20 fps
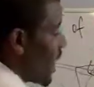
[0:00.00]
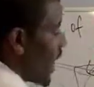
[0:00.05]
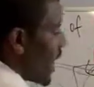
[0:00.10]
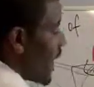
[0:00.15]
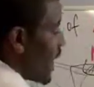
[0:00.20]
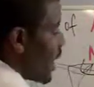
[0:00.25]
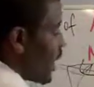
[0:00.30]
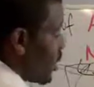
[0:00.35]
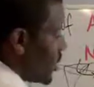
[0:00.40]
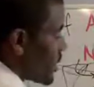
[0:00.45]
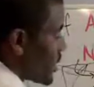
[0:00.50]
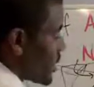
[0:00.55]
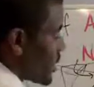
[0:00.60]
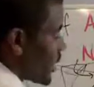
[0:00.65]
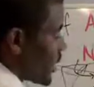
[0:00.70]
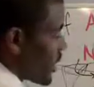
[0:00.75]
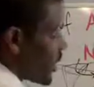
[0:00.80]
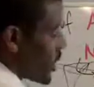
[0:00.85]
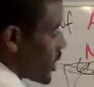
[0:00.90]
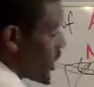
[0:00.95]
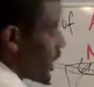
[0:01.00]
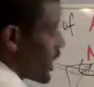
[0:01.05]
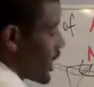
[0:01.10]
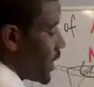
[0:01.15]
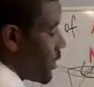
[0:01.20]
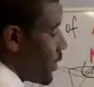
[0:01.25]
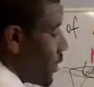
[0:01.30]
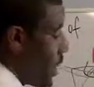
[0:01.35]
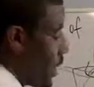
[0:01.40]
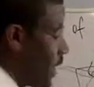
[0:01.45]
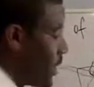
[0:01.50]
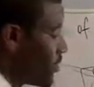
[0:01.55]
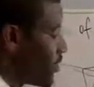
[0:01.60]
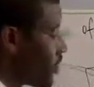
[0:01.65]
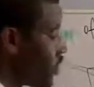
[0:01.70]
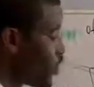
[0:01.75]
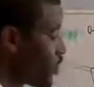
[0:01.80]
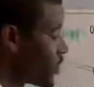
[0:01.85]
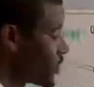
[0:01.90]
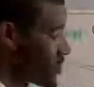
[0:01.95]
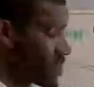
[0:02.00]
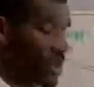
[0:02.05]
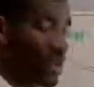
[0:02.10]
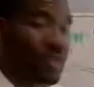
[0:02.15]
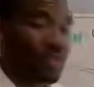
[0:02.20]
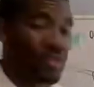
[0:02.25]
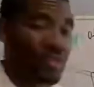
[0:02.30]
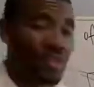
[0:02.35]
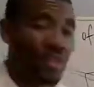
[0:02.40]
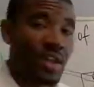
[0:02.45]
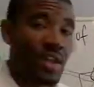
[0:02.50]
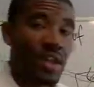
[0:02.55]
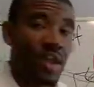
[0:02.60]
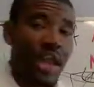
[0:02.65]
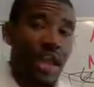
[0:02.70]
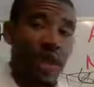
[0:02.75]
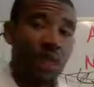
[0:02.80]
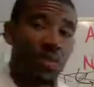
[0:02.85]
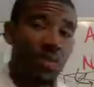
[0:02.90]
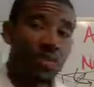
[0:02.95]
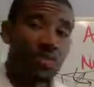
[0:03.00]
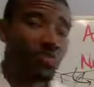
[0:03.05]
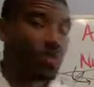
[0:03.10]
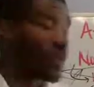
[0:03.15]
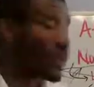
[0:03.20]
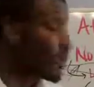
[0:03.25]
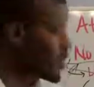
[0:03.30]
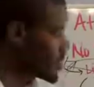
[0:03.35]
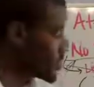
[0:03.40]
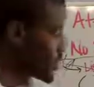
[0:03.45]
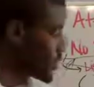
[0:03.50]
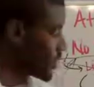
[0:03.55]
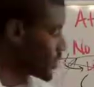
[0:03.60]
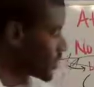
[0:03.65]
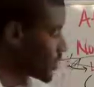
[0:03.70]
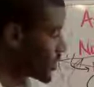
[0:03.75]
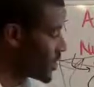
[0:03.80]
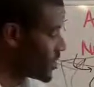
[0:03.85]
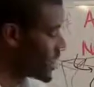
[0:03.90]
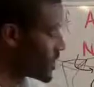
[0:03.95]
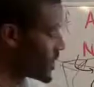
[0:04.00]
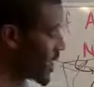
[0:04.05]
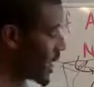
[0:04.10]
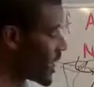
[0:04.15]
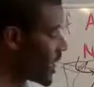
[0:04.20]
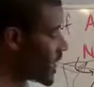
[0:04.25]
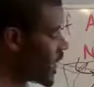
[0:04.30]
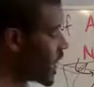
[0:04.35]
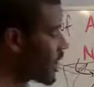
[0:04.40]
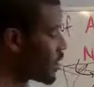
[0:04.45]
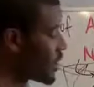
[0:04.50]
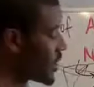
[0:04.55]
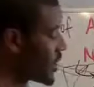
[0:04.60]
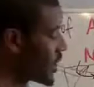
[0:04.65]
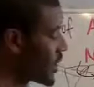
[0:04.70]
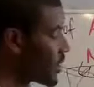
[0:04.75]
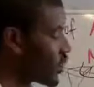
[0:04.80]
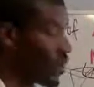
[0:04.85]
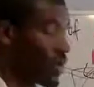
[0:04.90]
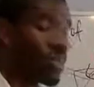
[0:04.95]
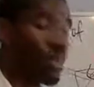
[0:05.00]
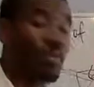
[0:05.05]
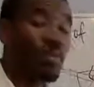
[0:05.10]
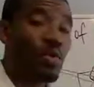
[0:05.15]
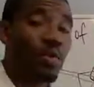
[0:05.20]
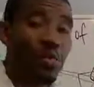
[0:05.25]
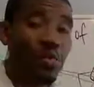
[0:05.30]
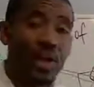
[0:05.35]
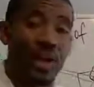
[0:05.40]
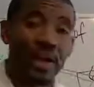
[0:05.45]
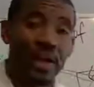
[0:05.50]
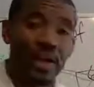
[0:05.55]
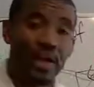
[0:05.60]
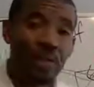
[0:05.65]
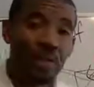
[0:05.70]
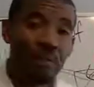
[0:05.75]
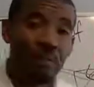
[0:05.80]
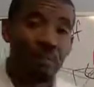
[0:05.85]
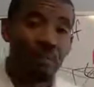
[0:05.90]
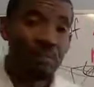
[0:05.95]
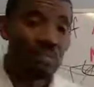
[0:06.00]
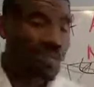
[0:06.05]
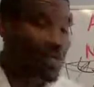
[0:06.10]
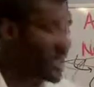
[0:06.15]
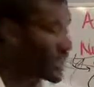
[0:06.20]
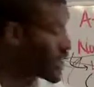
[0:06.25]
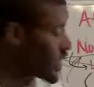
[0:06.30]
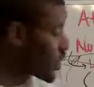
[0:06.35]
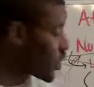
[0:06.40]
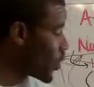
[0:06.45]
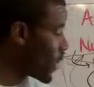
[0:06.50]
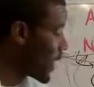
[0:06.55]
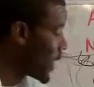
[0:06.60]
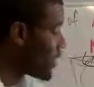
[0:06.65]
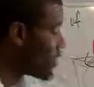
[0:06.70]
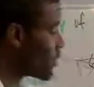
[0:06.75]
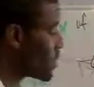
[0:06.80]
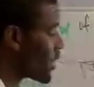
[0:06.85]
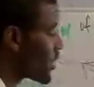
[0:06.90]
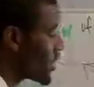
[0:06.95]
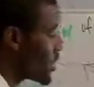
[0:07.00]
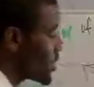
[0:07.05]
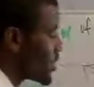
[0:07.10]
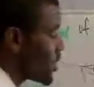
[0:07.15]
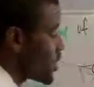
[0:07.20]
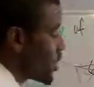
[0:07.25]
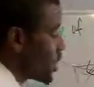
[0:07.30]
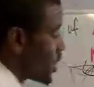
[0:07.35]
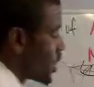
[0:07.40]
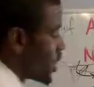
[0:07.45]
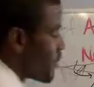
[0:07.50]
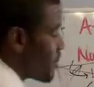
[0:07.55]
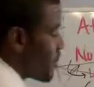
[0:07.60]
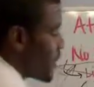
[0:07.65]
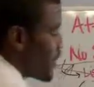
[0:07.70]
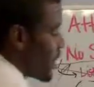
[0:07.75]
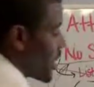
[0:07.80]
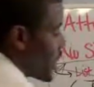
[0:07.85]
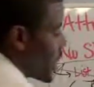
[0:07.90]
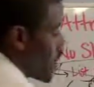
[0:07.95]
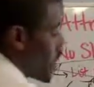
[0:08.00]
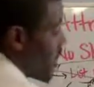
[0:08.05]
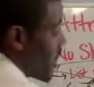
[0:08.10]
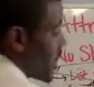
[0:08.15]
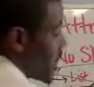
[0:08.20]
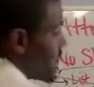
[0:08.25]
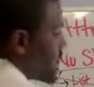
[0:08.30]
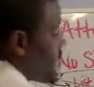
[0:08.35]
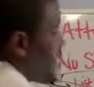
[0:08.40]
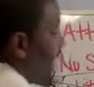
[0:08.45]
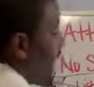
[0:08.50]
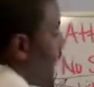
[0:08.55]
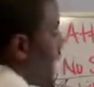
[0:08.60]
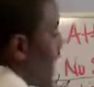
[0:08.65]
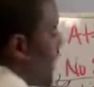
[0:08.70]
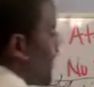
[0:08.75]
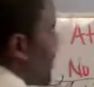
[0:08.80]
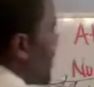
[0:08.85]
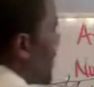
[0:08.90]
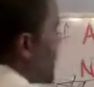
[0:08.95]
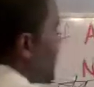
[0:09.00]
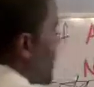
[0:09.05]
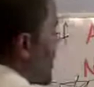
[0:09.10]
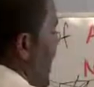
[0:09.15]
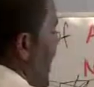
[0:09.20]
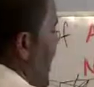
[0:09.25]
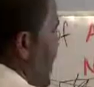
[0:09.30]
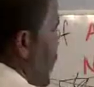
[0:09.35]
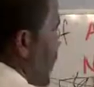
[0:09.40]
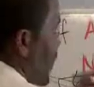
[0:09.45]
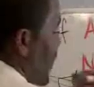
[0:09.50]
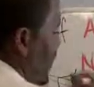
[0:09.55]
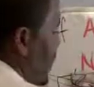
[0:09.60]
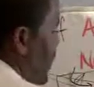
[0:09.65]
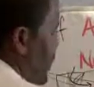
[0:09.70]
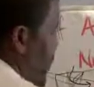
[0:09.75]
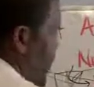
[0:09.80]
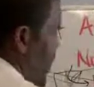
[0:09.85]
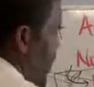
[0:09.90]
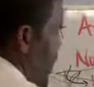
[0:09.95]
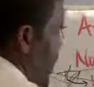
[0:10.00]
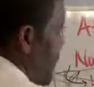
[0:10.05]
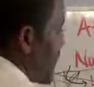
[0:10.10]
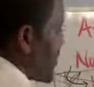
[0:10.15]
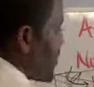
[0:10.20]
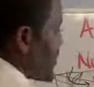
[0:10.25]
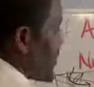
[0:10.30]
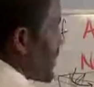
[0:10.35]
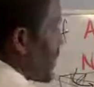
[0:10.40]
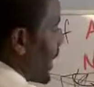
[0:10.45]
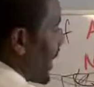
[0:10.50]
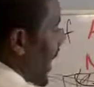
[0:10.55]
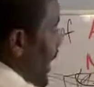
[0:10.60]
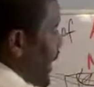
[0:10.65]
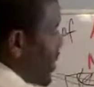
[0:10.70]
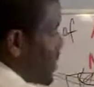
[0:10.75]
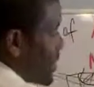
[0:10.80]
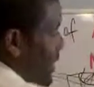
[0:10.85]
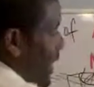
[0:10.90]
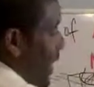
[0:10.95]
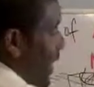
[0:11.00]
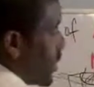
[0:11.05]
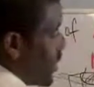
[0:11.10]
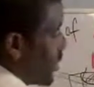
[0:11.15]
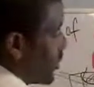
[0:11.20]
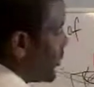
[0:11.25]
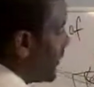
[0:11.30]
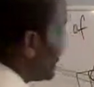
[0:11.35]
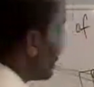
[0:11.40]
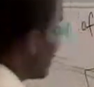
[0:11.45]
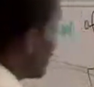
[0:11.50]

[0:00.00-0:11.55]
and ultimately you're going to get what? Poor results. And what's poor results? Well, this is that area where people quit. They quit because you're going to stay in this cycle. This is the lamb cycle.